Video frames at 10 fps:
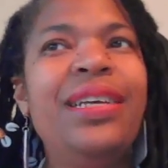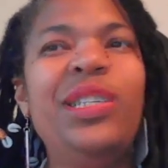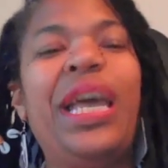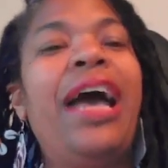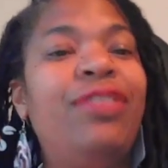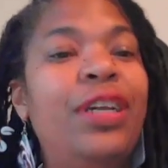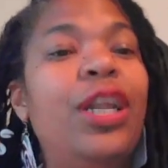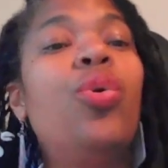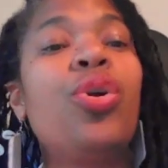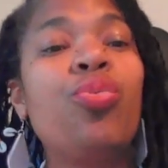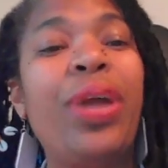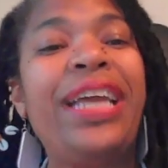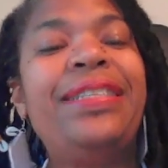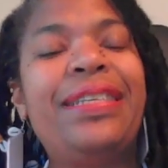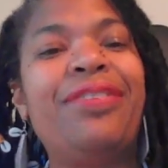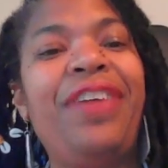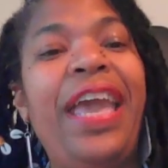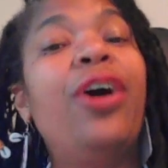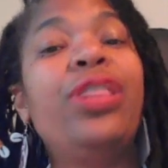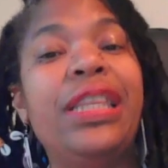to have lower rates of
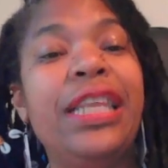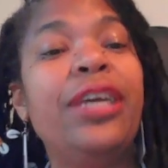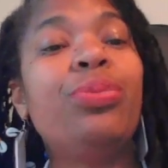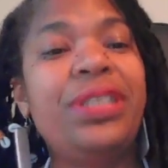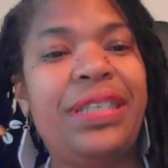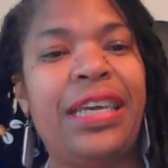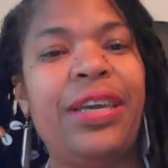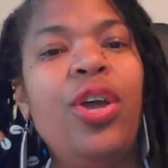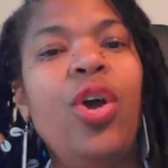health literacy